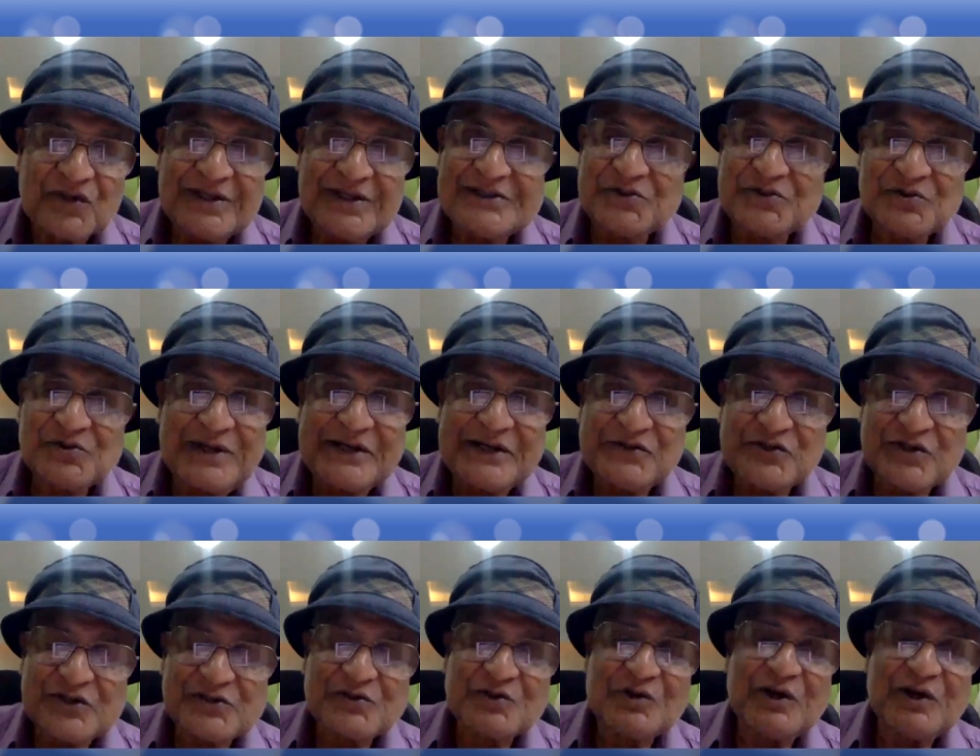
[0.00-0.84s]
This
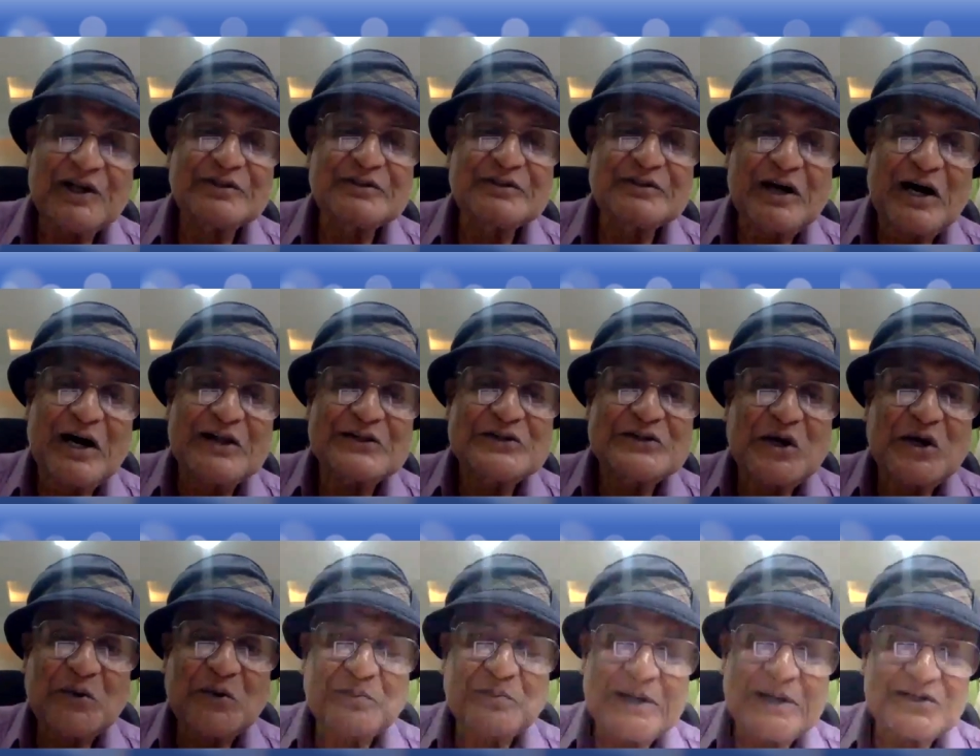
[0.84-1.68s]
stage is called
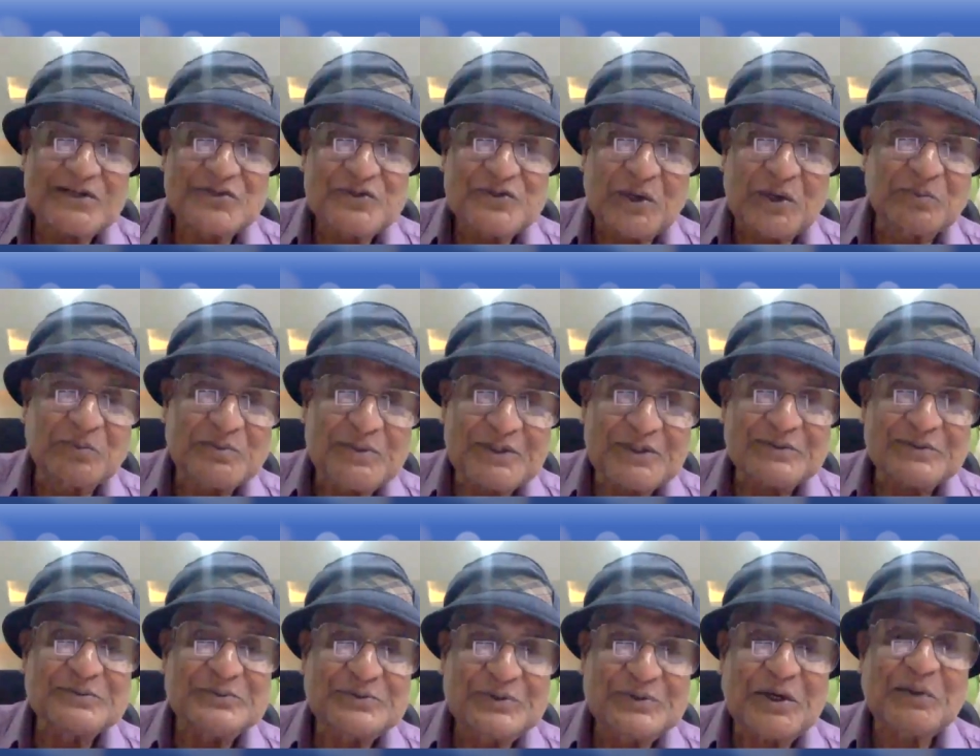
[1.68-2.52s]
ajapa
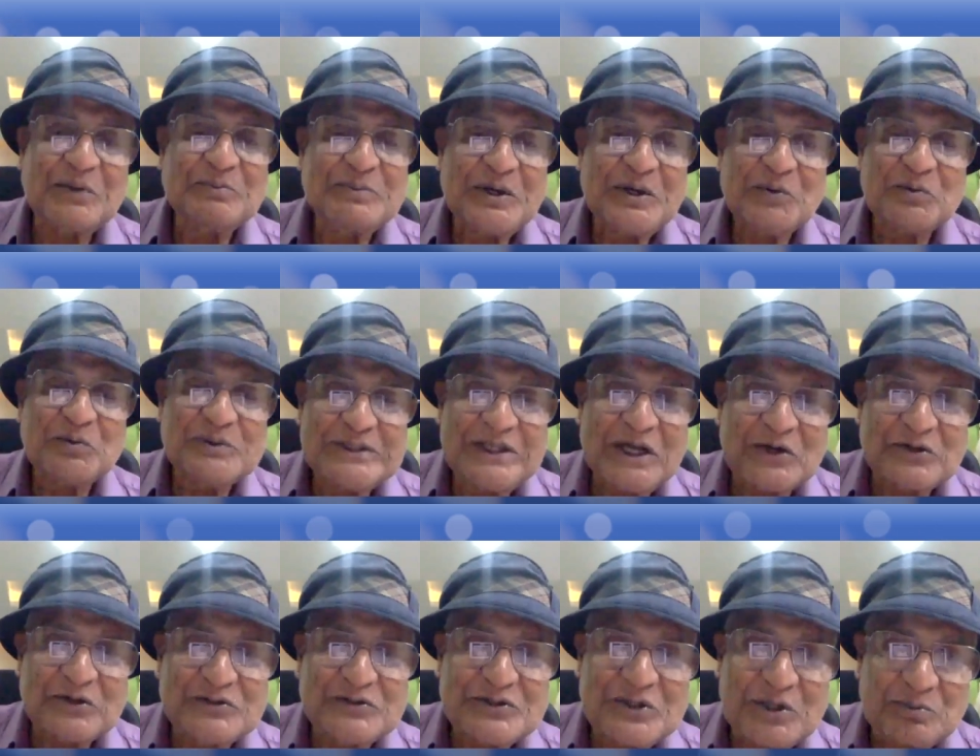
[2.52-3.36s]
japa, japa
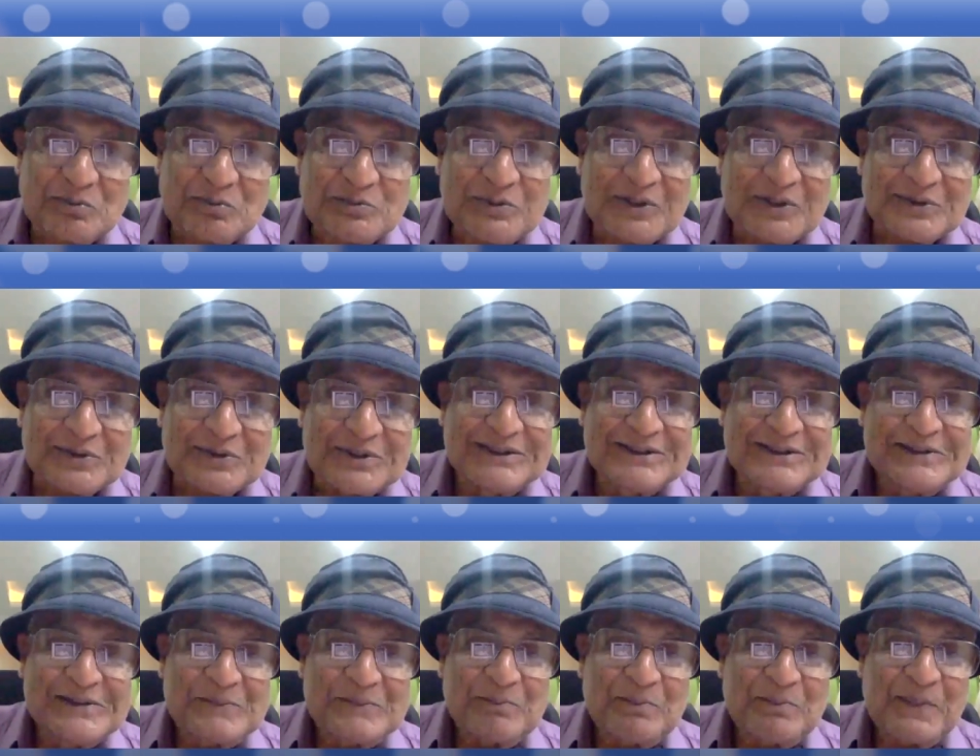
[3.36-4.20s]
without japa.
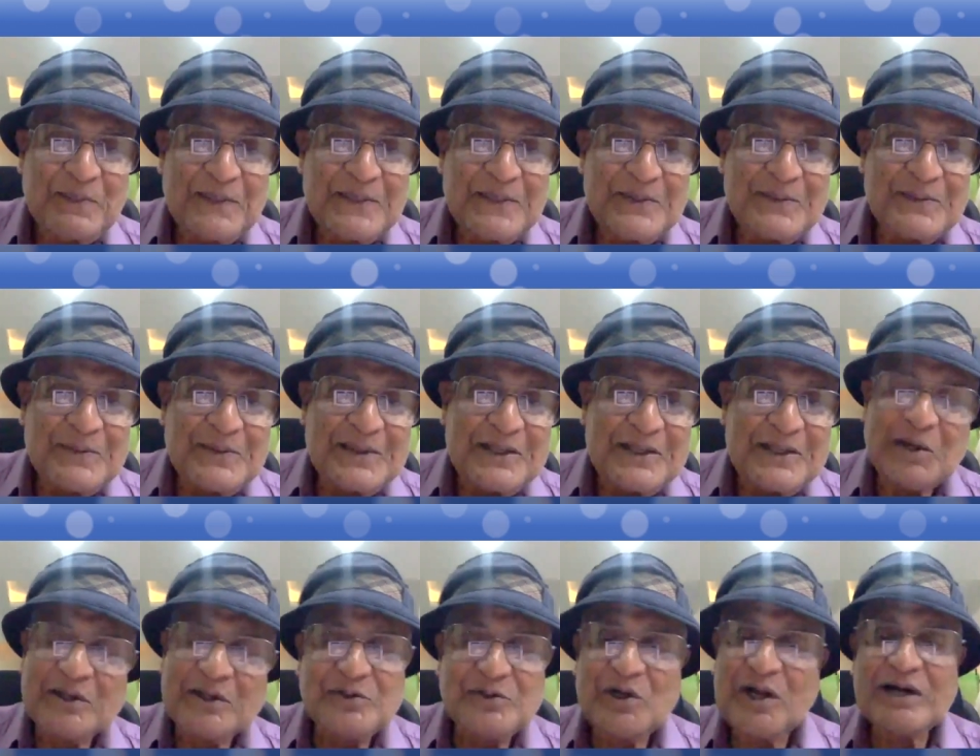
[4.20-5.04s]

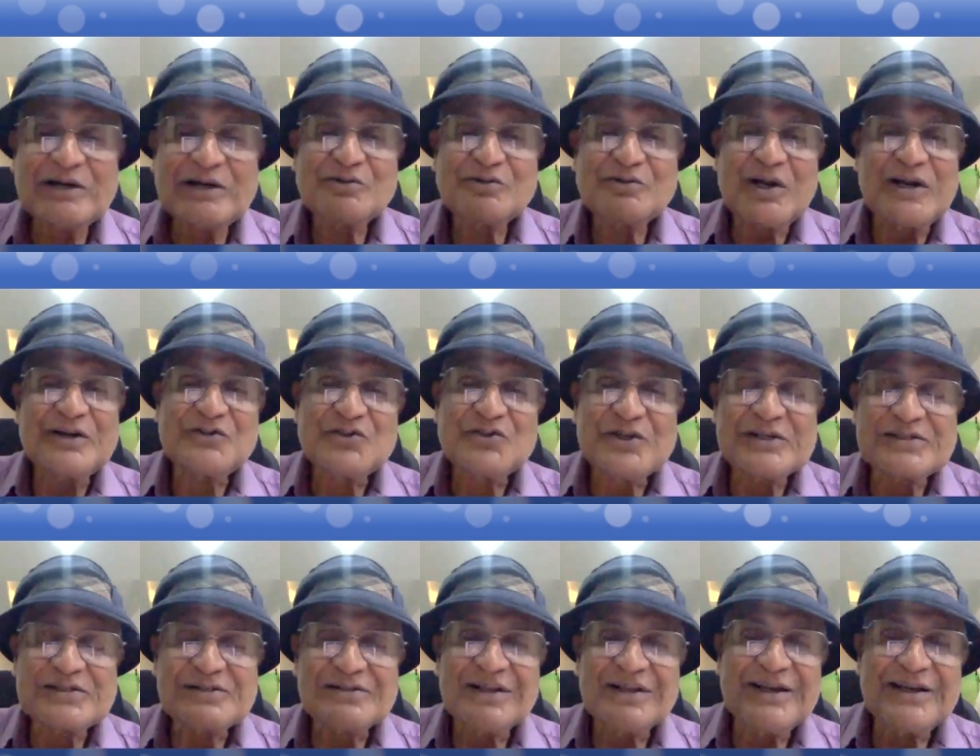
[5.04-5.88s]
You are not
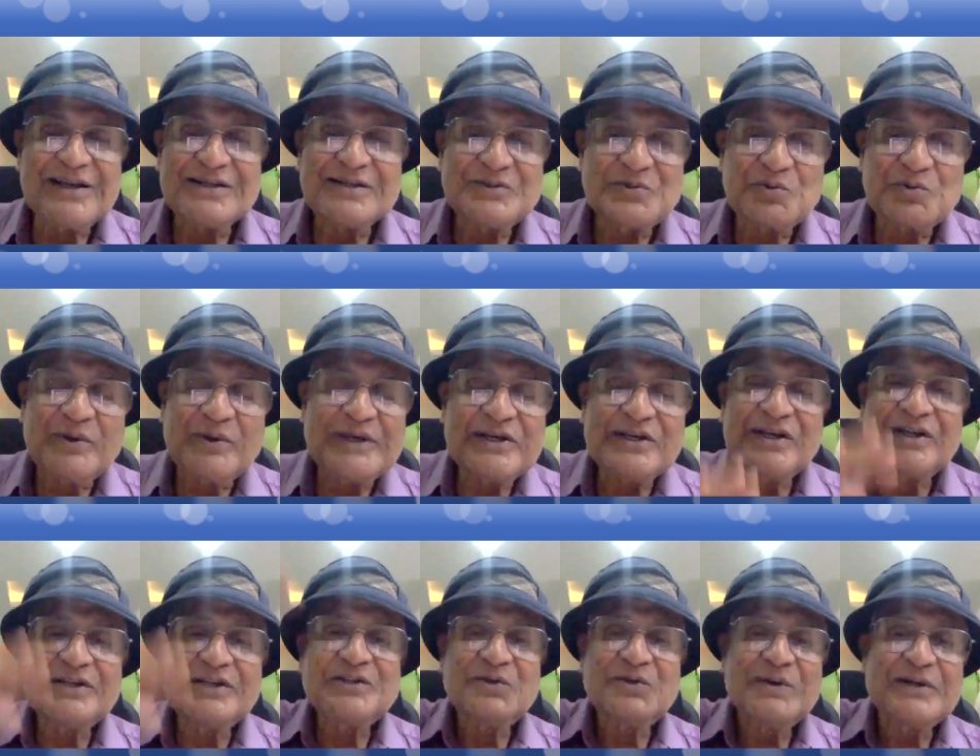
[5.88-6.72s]
consciously
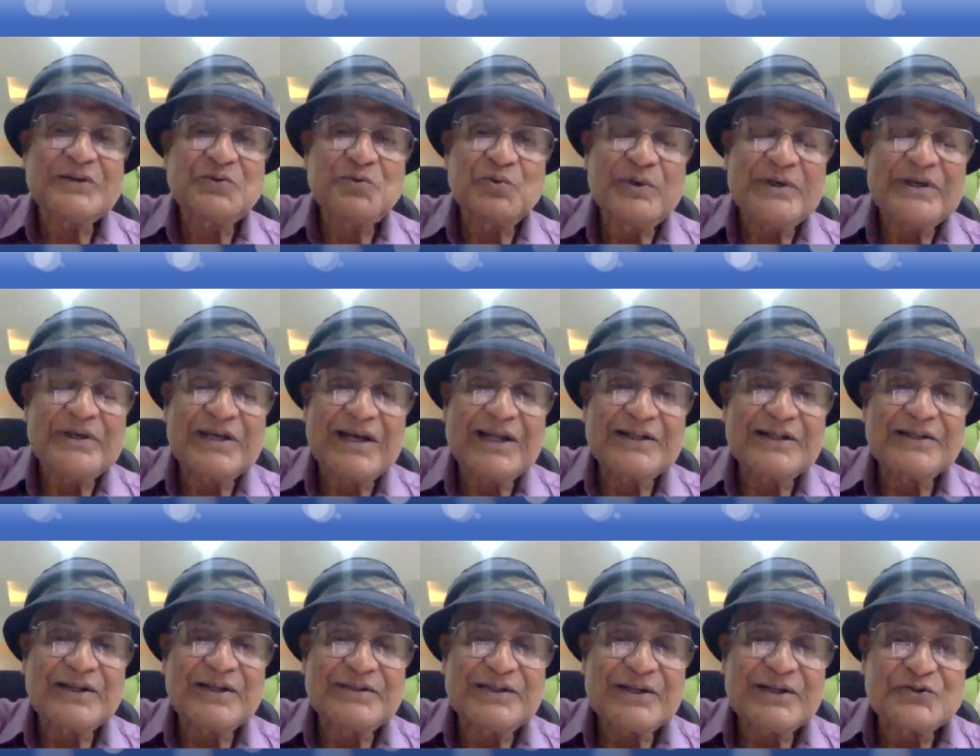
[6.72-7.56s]
doing it. You are doing
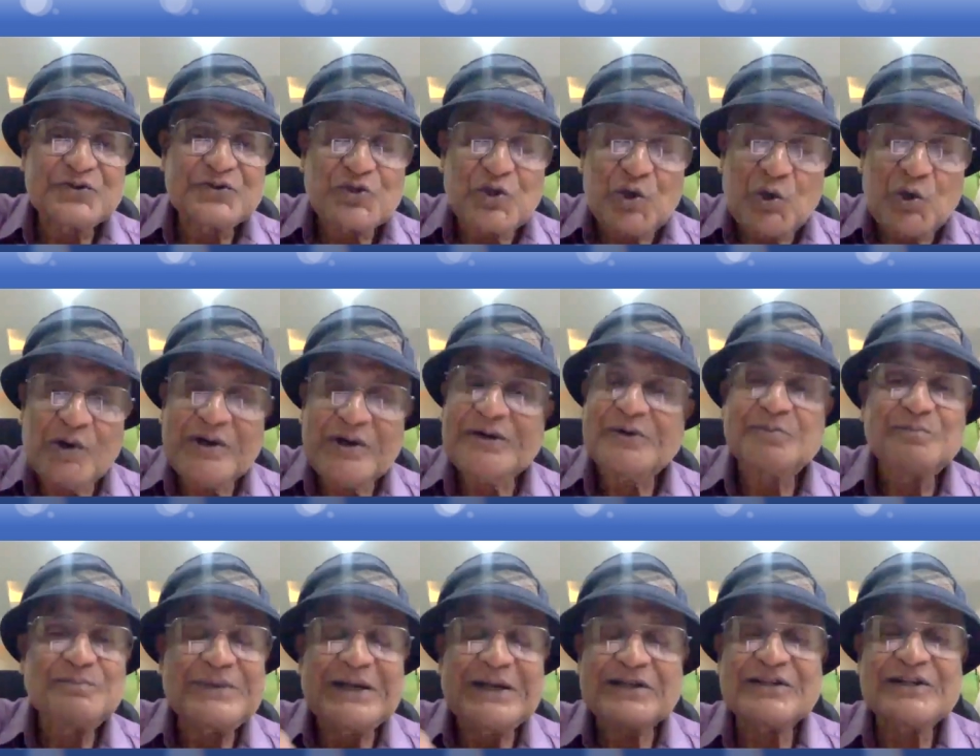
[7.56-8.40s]
another
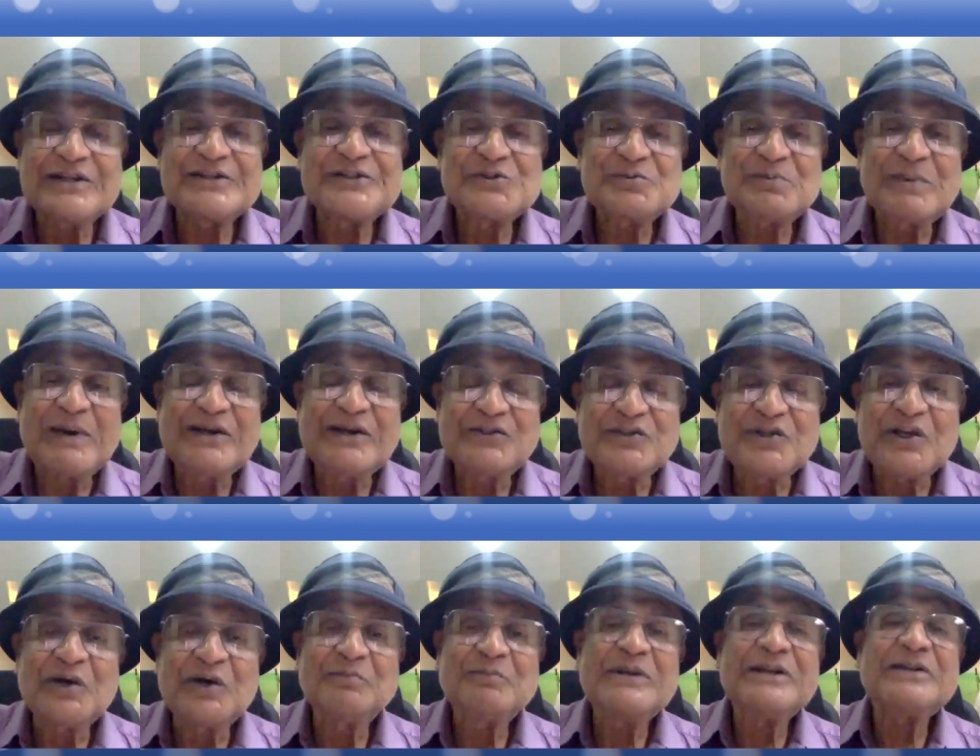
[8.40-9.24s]
chore, but in
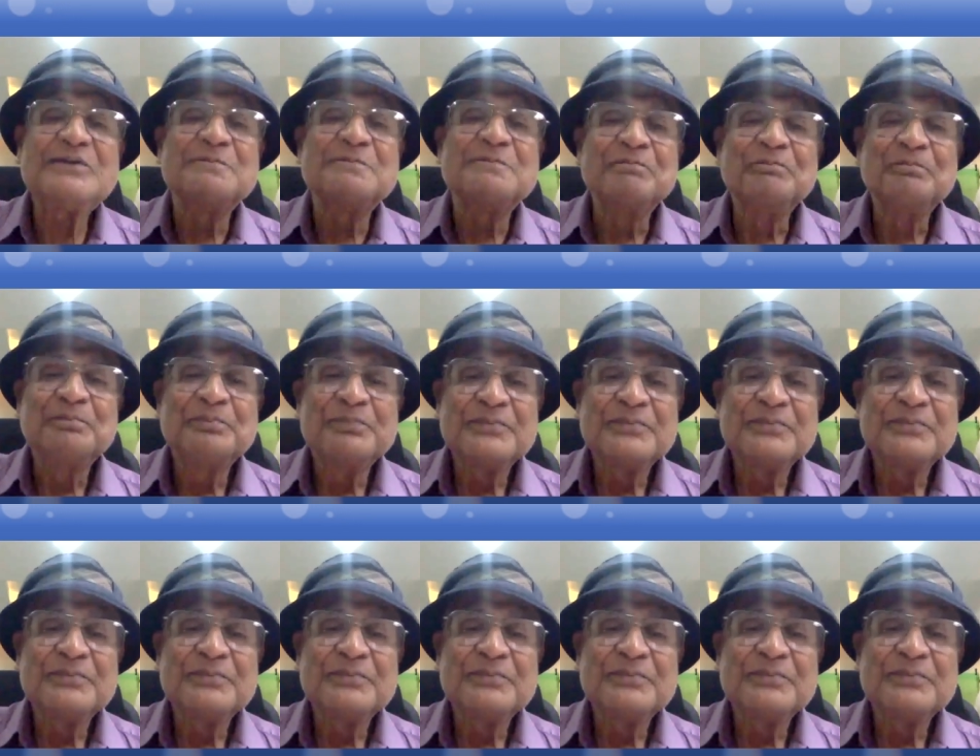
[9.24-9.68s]
spite of it,